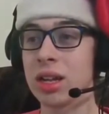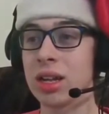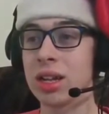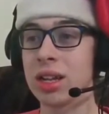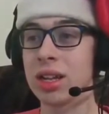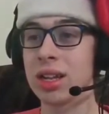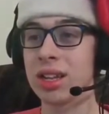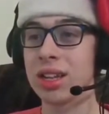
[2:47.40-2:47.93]

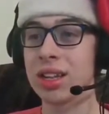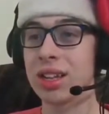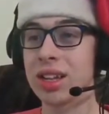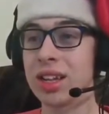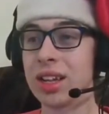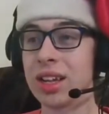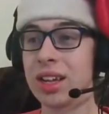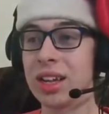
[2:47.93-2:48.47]

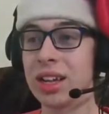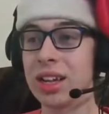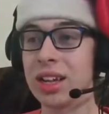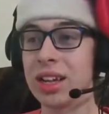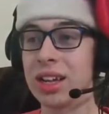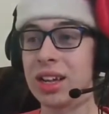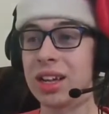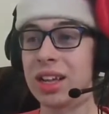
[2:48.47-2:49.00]
Supernova.
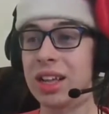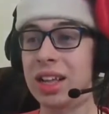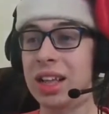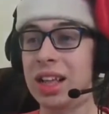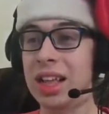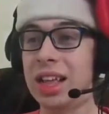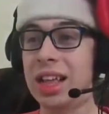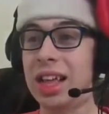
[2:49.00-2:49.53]

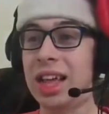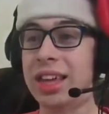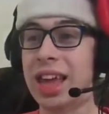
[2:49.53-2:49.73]
Oh,